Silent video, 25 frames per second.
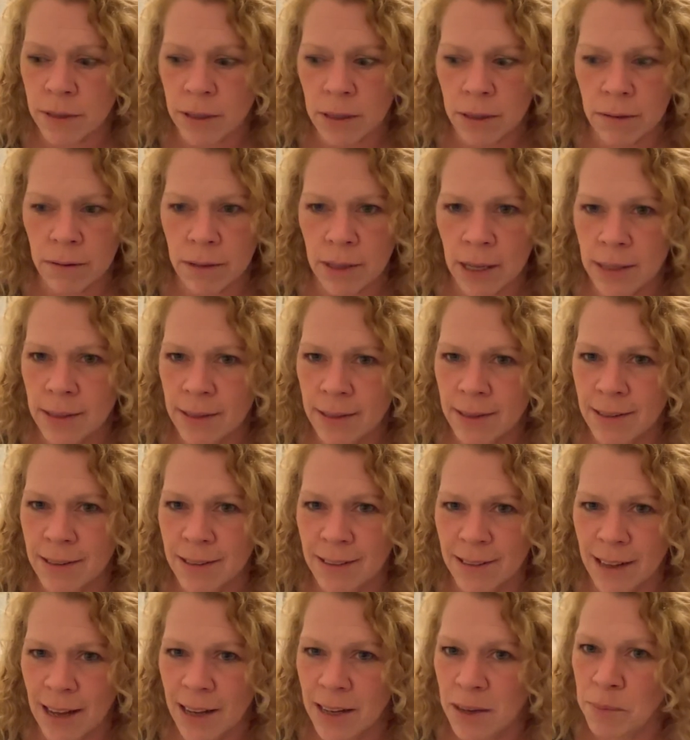So that's
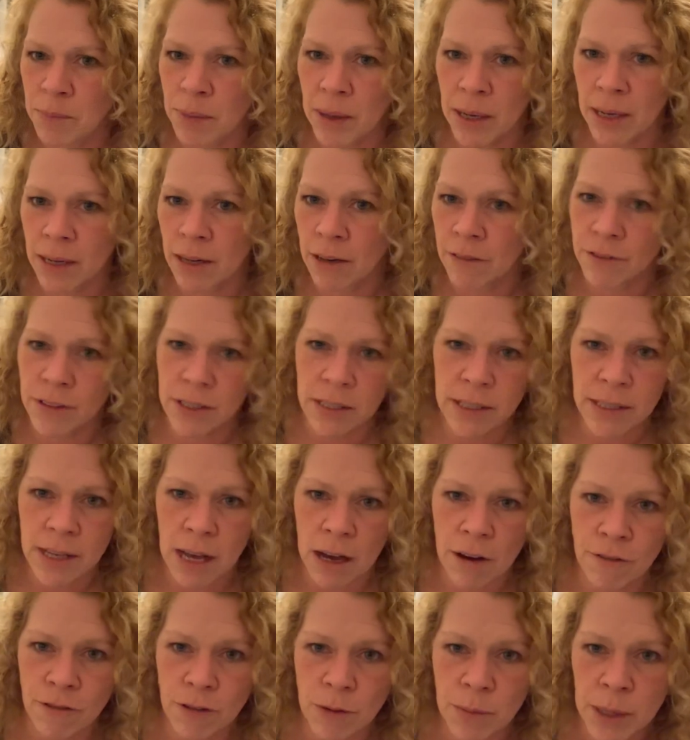not a big enough
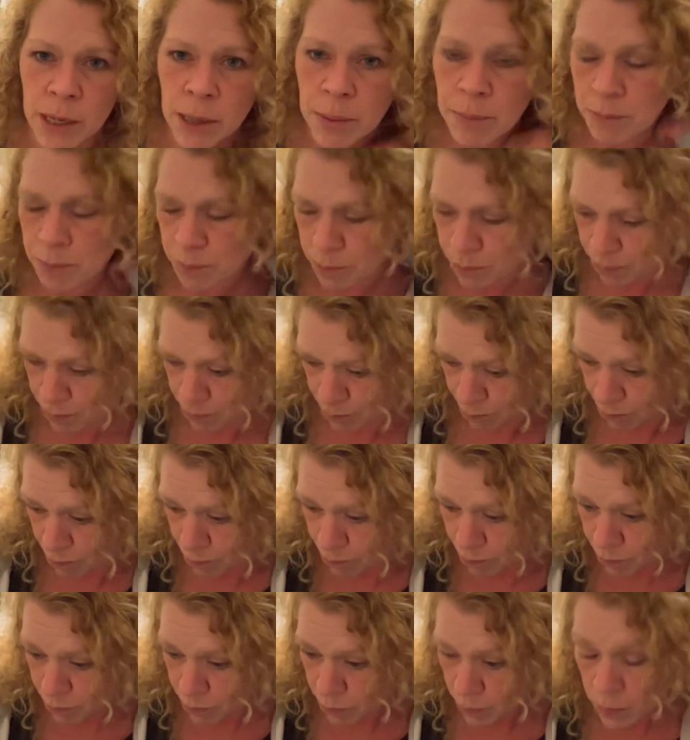discount for me
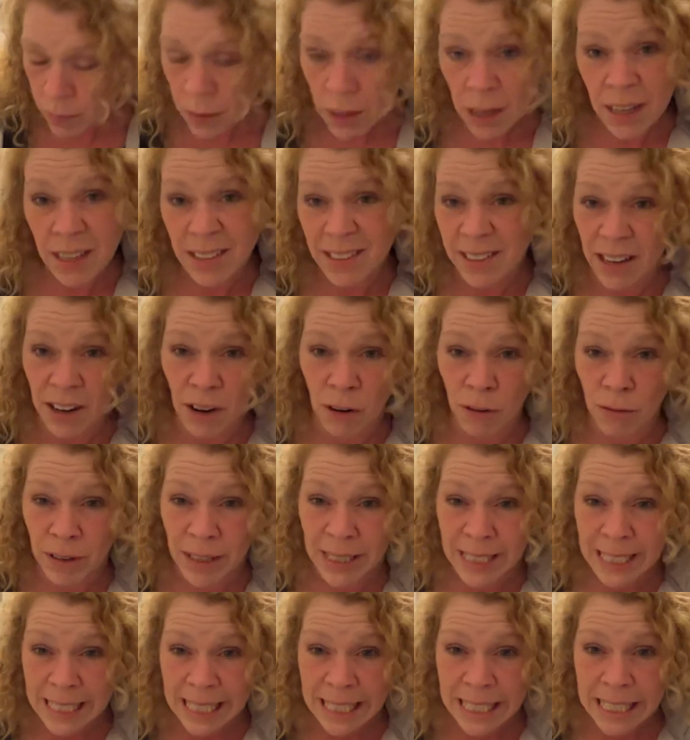because I don't
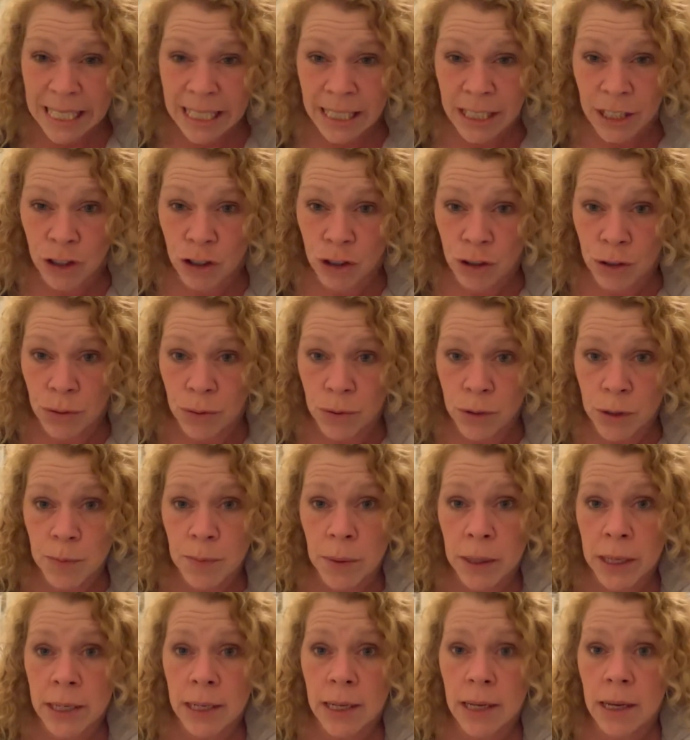really need any shoes,
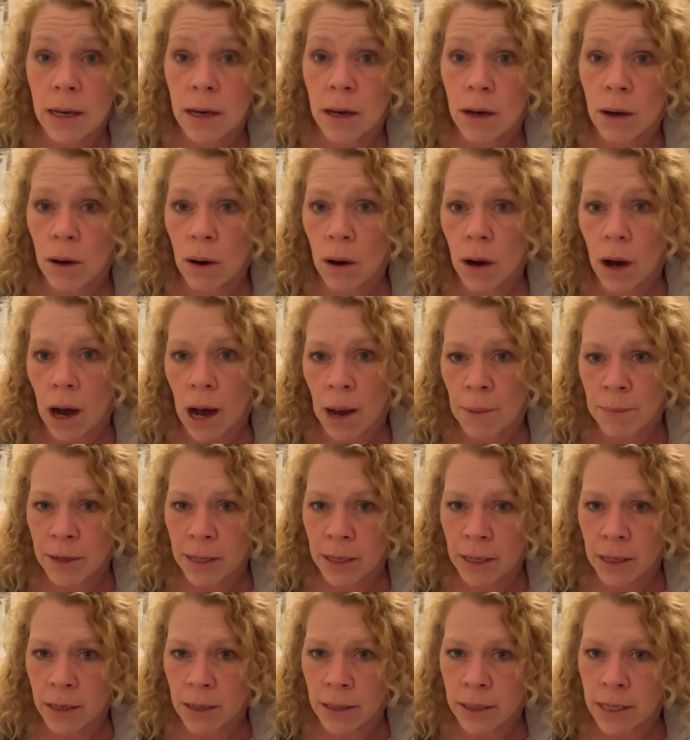but I'm going
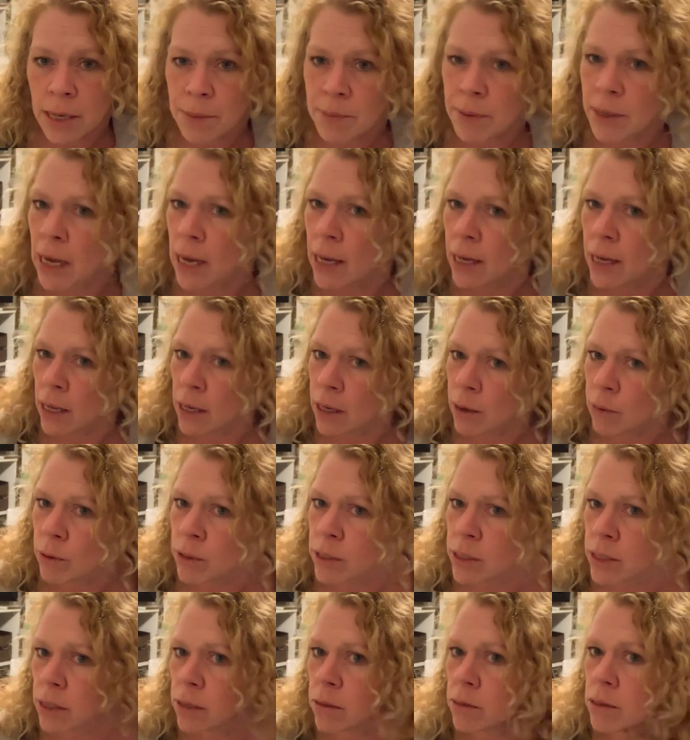to keep an on it
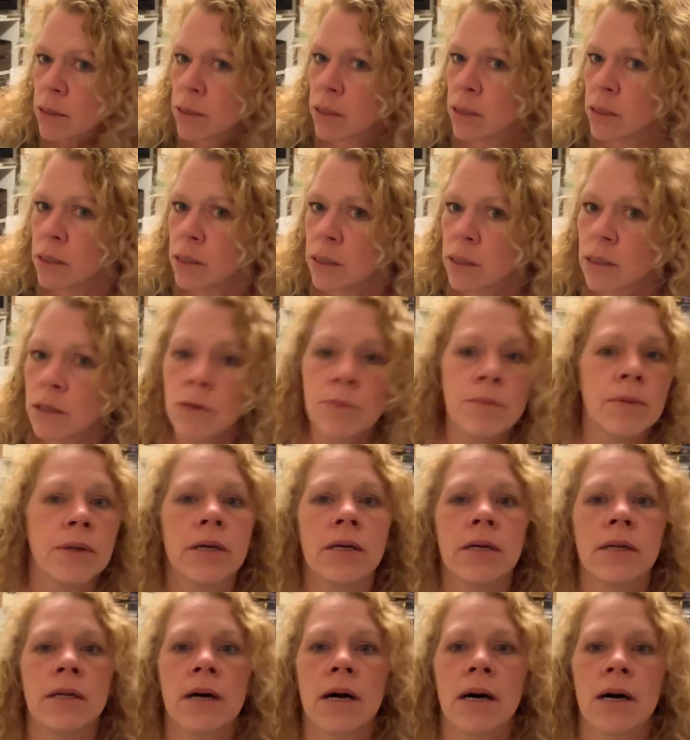once it goes a little
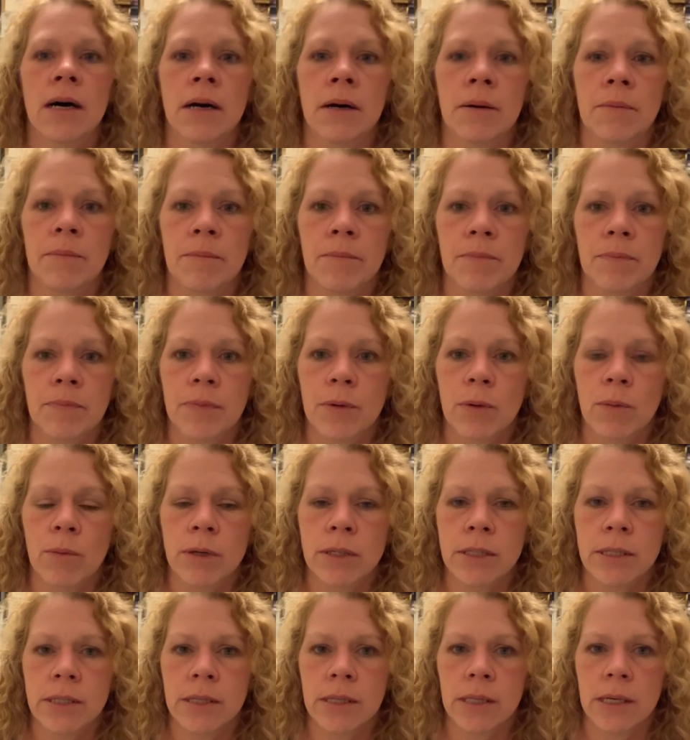bit, um,
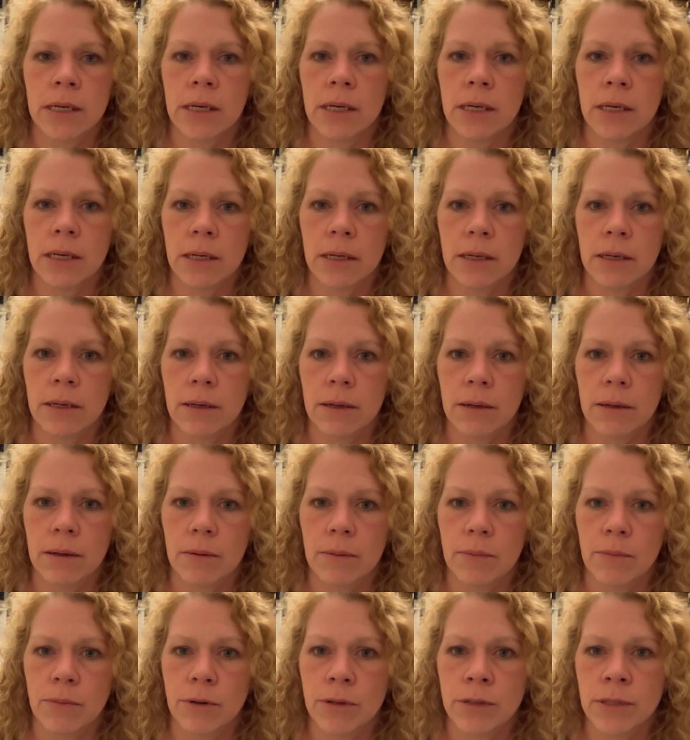once the
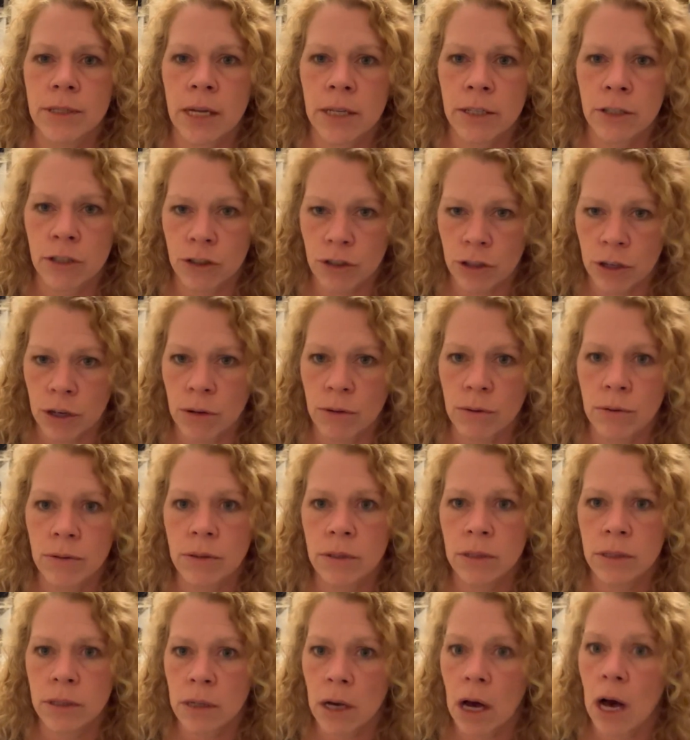percentage
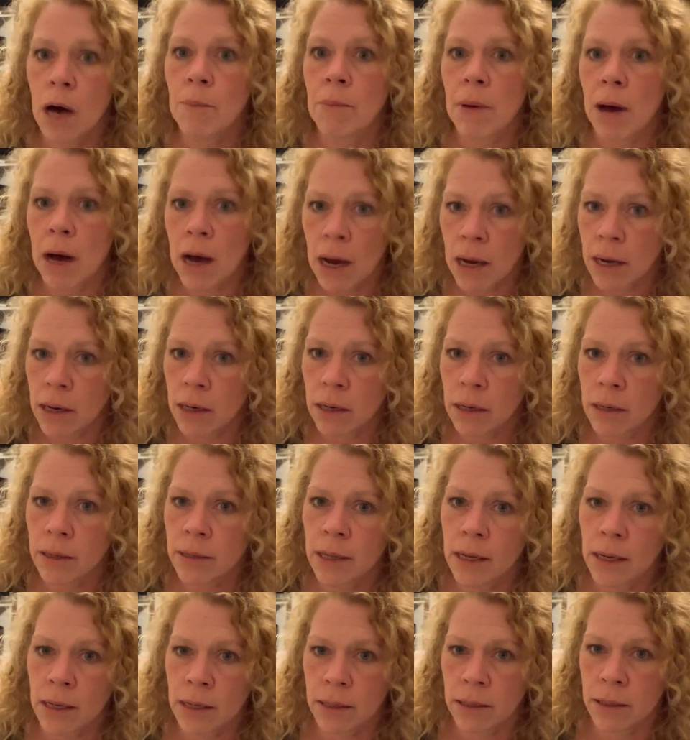goes up higher,
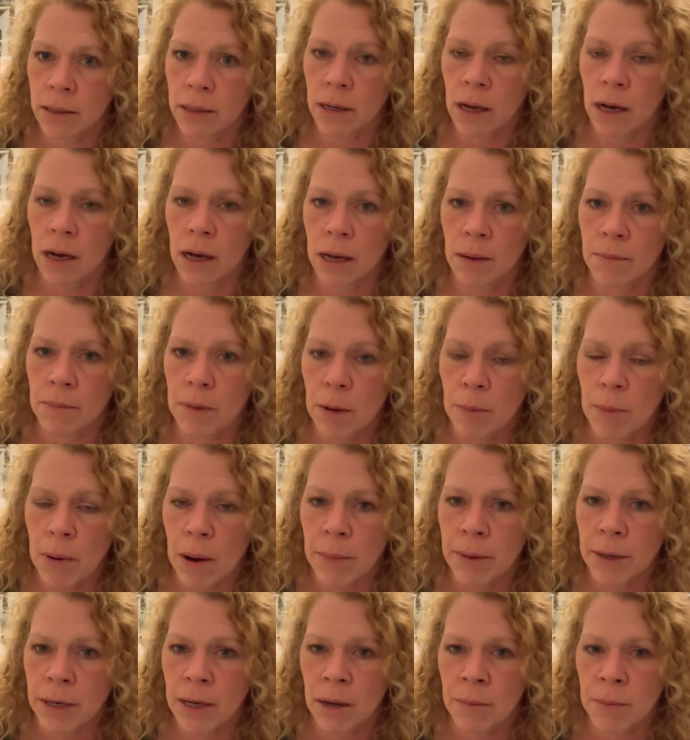then um, I'll
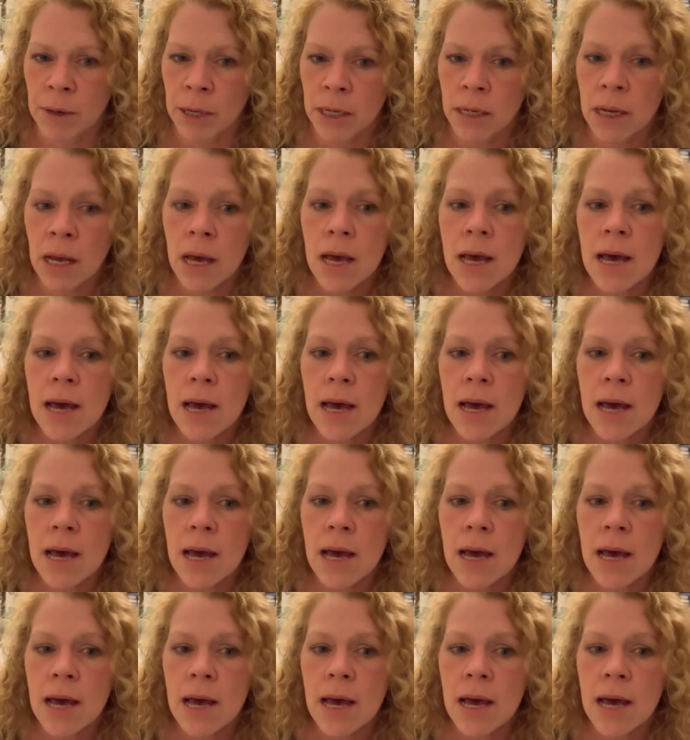probably come in.